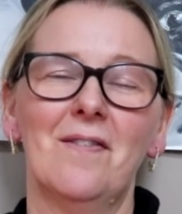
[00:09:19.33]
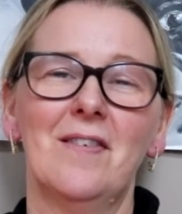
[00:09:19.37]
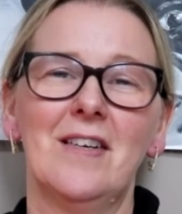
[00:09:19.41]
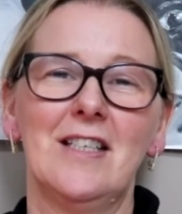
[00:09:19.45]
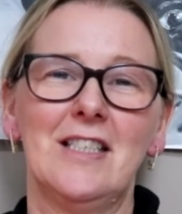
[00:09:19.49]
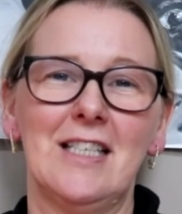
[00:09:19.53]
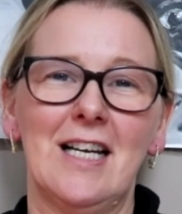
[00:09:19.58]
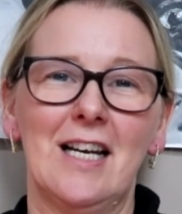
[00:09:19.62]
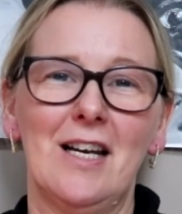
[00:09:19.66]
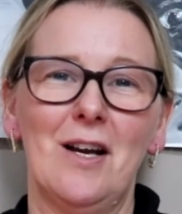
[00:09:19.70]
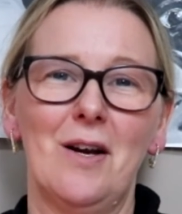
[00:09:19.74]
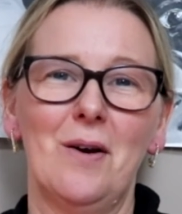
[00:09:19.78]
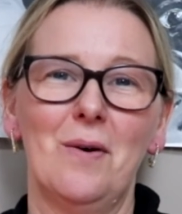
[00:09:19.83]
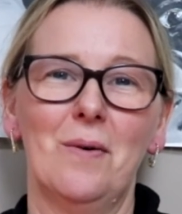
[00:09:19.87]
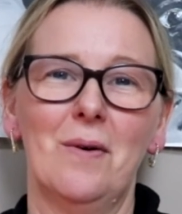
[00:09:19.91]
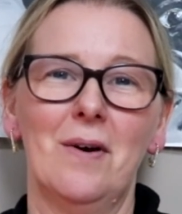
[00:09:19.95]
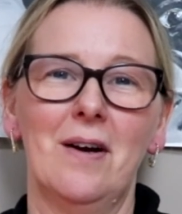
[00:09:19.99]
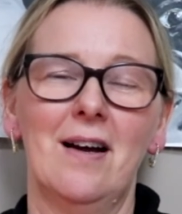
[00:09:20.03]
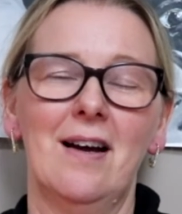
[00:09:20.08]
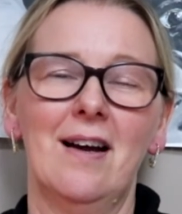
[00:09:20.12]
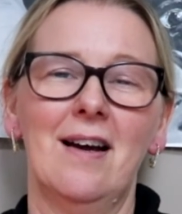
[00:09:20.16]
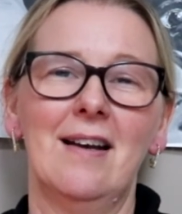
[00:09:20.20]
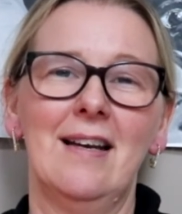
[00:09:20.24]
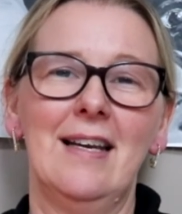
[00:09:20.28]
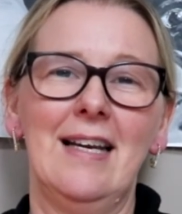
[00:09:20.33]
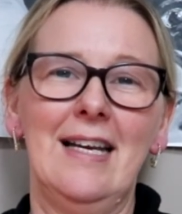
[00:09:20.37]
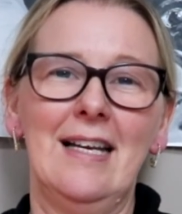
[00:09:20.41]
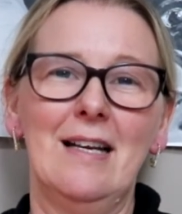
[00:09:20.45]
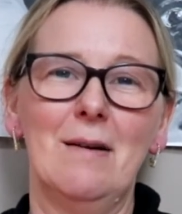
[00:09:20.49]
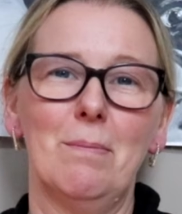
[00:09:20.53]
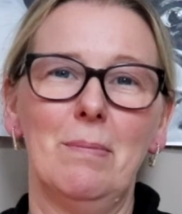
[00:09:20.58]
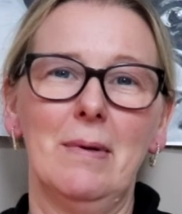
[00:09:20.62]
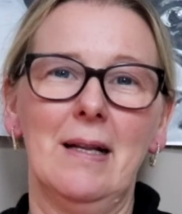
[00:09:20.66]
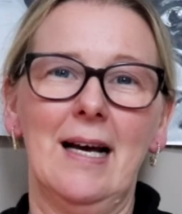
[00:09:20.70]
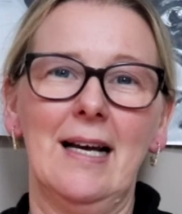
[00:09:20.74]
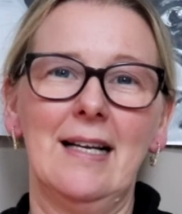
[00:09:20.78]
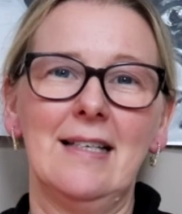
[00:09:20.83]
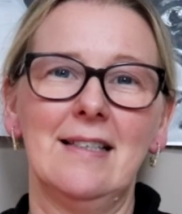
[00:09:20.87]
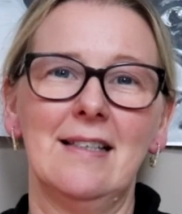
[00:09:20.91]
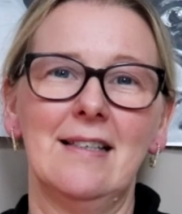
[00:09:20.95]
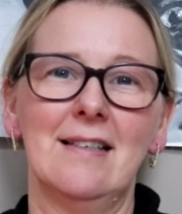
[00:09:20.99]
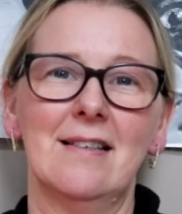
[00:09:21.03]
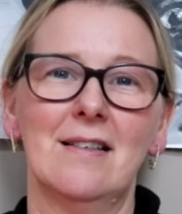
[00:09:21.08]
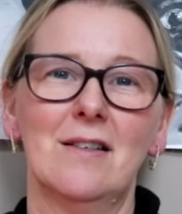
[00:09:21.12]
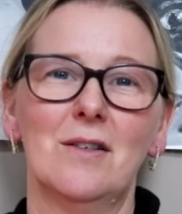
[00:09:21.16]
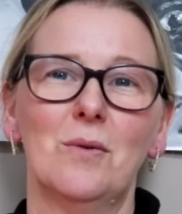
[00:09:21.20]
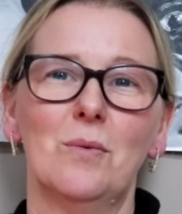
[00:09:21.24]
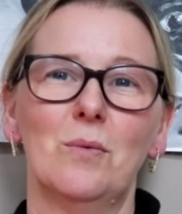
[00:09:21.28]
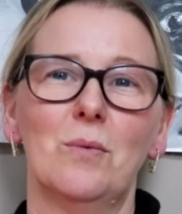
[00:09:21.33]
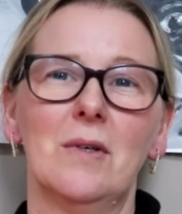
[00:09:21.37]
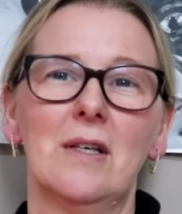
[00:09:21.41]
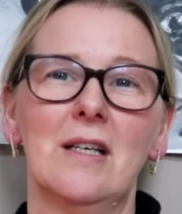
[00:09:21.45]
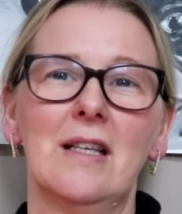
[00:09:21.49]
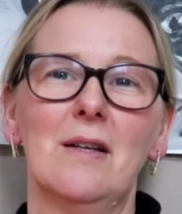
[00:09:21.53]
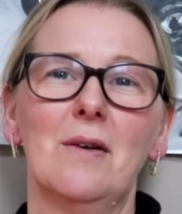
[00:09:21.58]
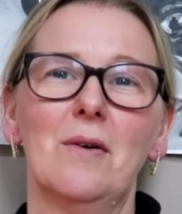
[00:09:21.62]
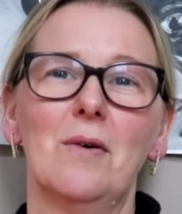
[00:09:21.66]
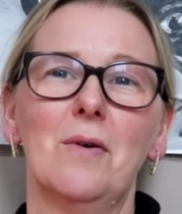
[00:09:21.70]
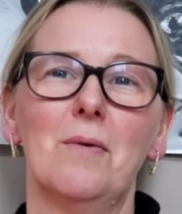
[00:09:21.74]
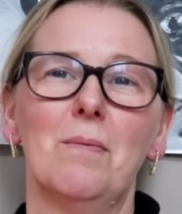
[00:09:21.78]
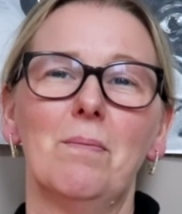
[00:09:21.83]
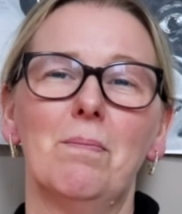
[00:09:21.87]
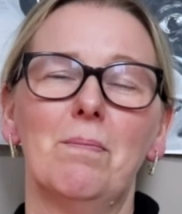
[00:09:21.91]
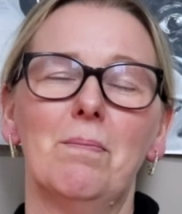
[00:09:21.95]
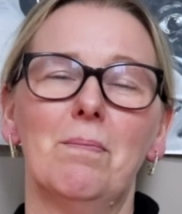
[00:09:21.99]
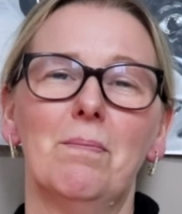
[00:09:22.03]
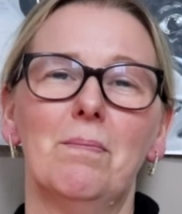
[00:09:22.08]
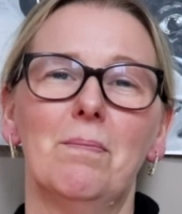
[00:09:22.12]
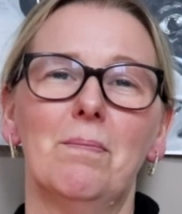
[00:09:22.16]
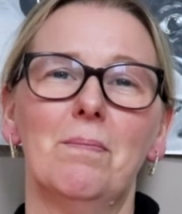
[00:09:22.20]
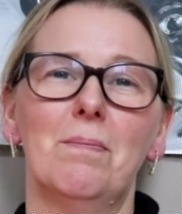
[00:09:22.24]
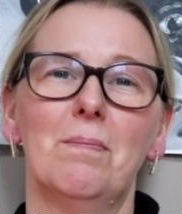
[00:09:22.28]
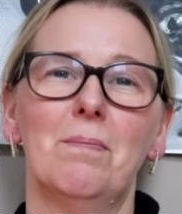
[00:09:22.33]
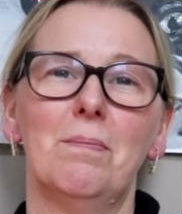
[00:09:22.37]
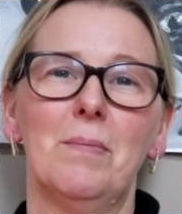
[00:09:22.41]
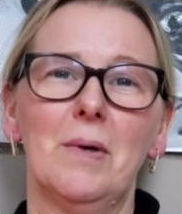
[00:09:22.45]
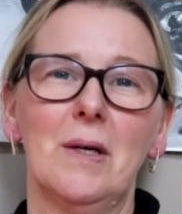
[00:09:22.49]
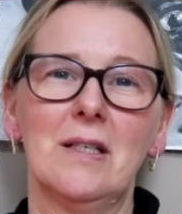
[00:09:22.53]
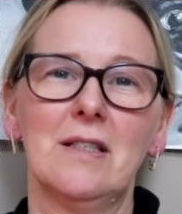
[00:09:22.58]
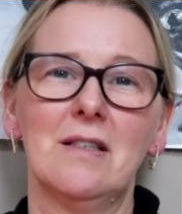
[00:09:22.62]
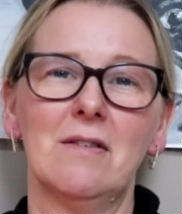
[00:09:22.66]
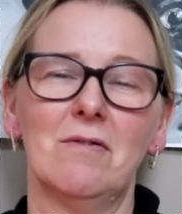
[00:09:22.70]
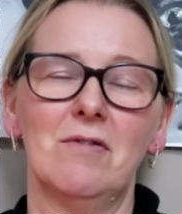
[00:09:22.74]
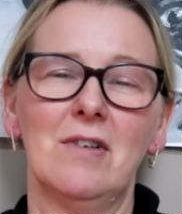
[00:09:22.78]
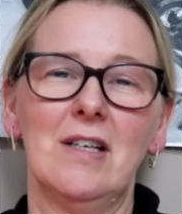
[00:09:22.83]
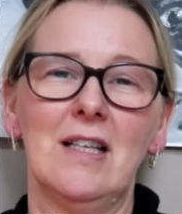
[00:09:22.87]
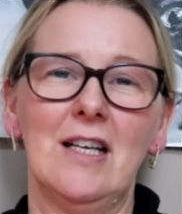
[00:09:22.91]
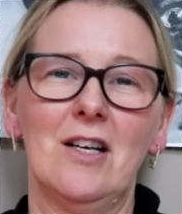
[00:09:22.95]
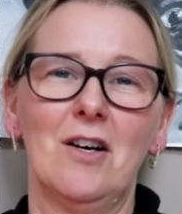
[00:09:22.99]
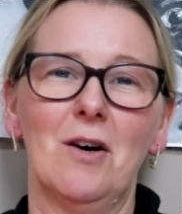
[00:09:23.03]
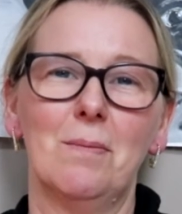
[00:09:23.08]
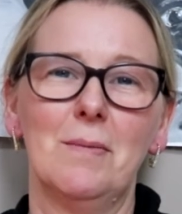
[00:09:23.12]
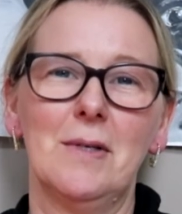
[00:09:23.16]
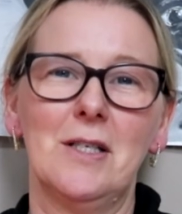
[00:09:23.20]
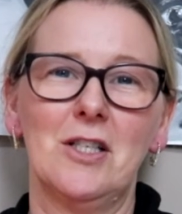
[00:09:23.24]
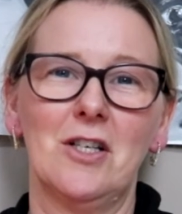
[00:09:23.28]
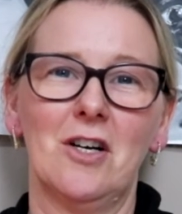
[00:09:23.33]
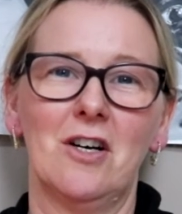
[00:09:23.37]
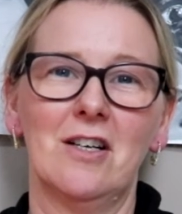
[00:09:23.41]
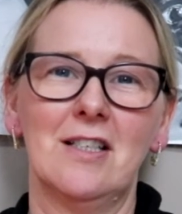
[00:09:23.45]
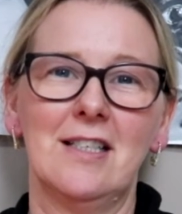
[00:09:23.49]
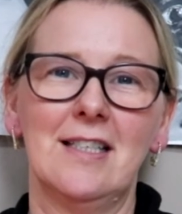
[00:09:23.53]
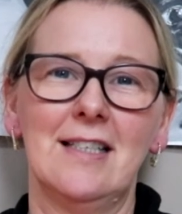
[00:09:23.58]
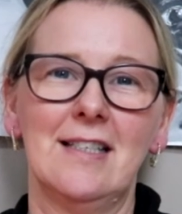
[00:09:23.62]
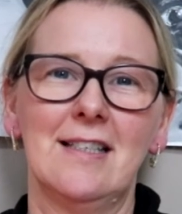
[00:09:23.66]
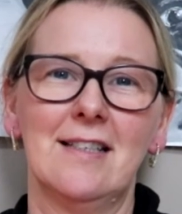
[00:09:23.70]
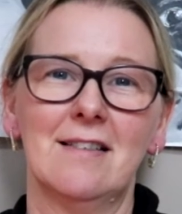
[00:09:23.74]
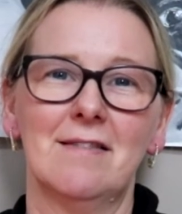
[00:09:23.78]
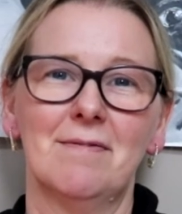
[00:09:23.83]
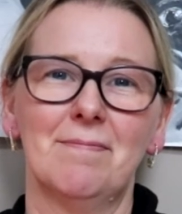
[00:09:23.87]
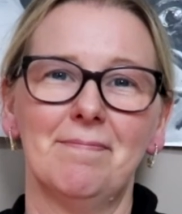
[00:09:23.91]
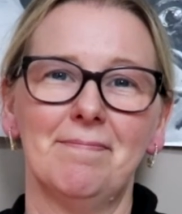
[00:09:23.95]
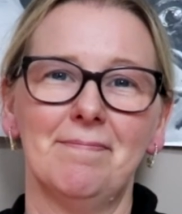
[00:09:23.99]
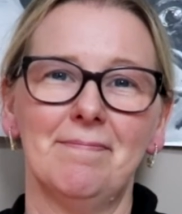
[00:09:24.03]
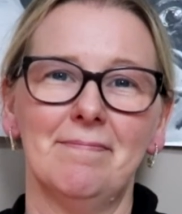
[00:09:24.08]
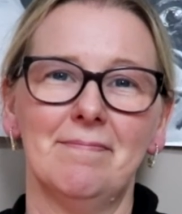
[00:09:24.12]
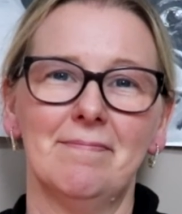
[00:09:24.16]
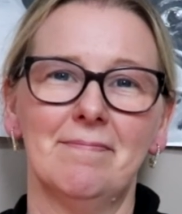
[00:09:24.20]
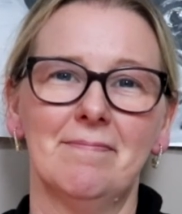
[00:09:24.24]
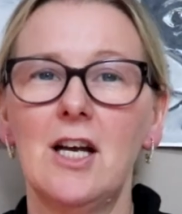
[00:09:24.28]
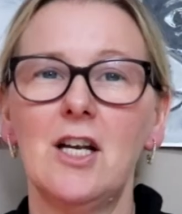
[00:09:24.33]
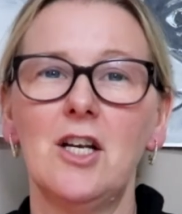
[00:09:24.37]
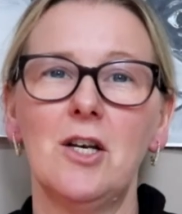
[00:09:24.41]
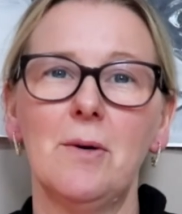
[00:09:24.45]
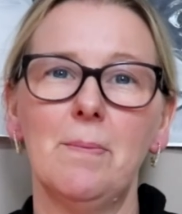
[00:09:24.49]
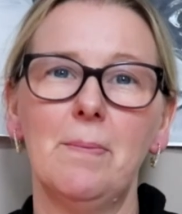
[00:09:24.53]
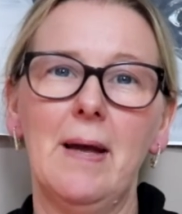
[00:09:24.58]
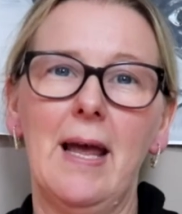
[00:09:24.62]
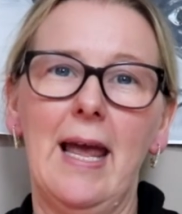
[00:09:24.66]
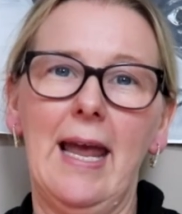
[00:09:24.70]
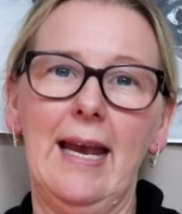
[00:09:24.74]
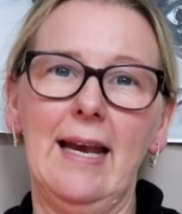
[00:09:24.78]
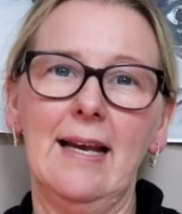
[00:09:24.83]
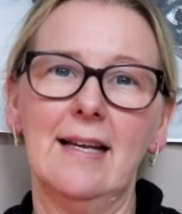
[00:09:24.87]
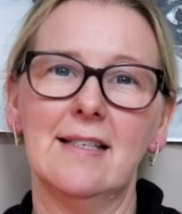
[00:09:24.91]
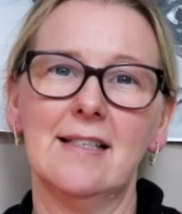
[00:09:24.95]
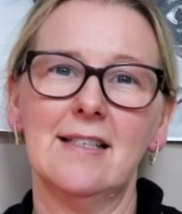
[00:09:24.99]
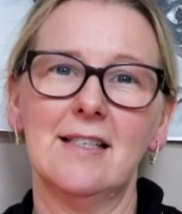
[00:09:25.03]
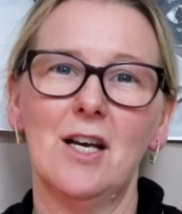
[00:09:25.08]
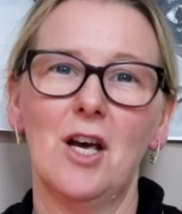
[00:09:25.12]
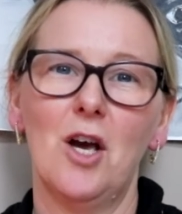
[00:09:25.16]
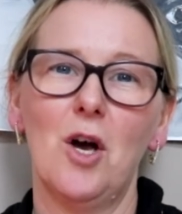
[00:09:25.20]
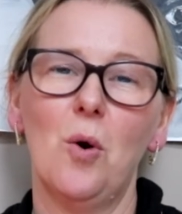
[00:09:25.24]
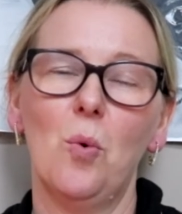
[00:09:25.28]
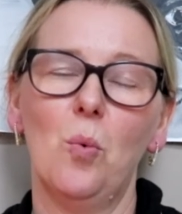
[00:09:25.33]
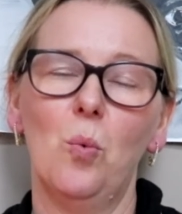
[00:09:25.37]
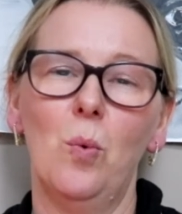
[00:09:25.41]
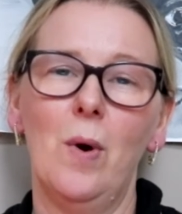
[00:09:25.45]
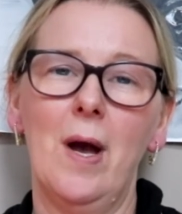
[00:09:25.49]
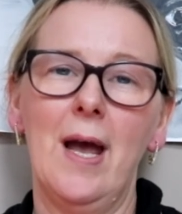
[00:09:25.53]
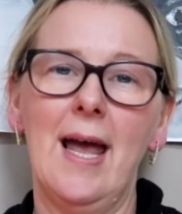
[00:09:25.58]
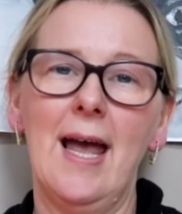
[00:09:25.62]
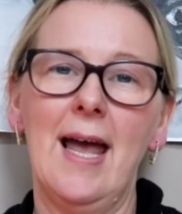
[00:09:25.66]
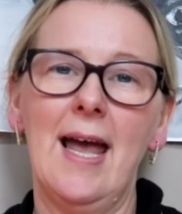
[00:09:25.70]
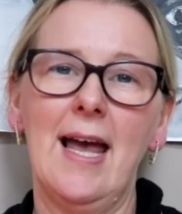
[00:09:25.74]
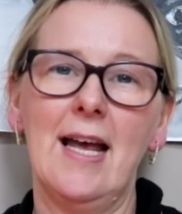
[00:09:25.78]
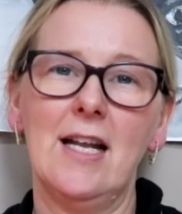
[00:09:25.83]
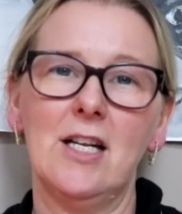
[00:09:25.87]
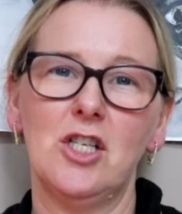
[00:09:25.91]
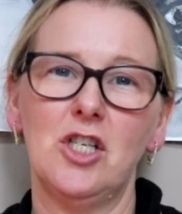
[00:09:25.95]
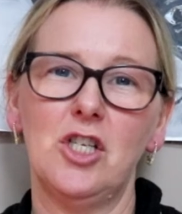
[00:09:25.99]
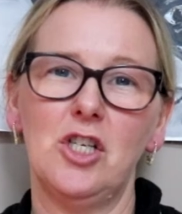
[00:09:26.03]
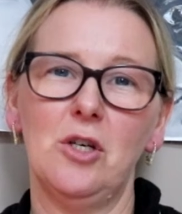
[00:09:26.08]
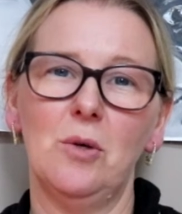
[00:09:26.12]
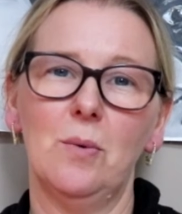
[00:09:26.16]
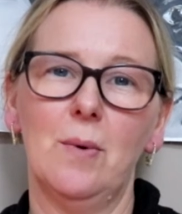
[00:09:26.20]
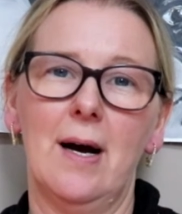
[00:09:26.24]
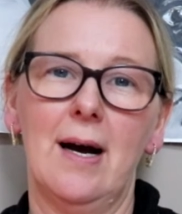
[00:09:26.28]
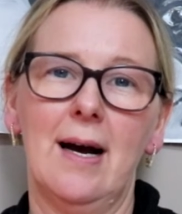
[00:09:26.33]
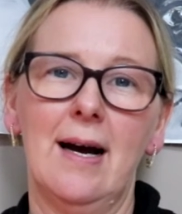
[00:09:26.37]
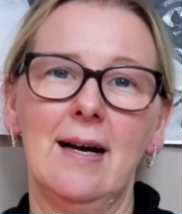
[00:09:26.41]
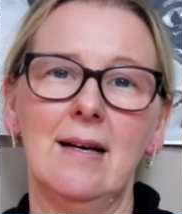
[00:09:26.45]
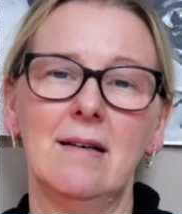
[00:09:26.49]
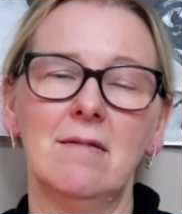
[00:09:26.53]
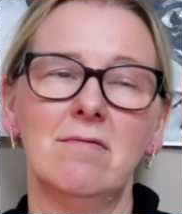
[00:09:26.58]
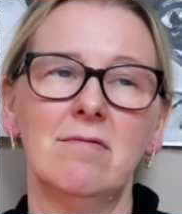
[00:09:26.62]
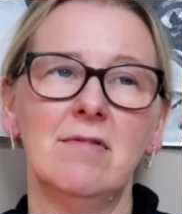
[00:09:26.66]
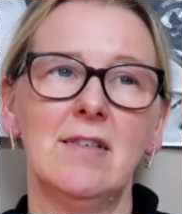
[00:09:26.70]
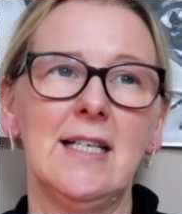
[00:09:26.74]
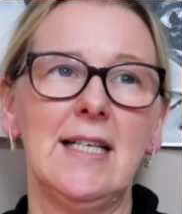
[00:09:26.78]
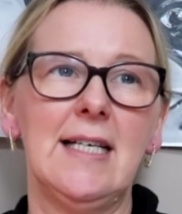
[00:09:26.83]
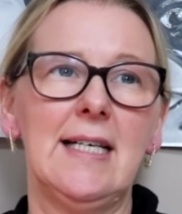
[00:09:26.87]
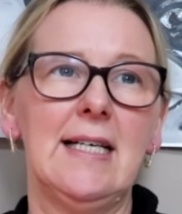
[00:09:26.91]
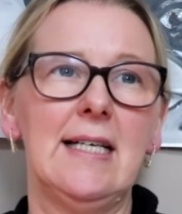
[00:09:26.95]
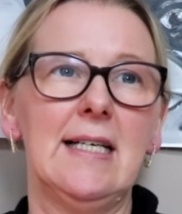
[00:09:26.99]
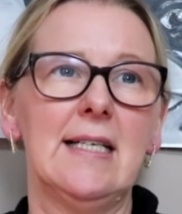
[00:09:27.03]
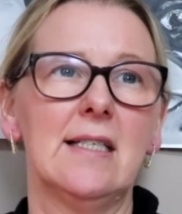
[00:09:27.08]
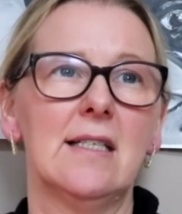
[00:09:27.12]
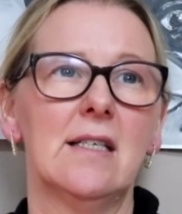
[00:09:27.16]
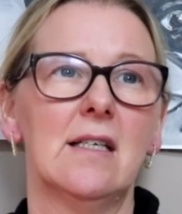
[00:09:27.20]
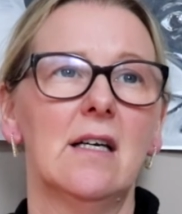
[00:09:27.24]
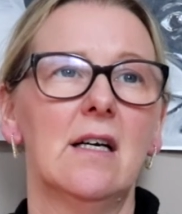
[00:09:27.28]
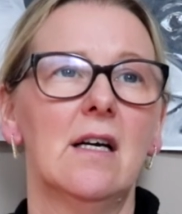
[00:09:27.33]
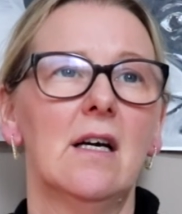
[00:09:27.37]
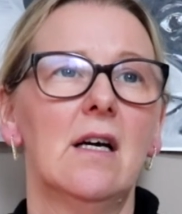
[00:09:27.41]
Shadow and Enid Blyton were the books that really got me started. Number 8, where do I read?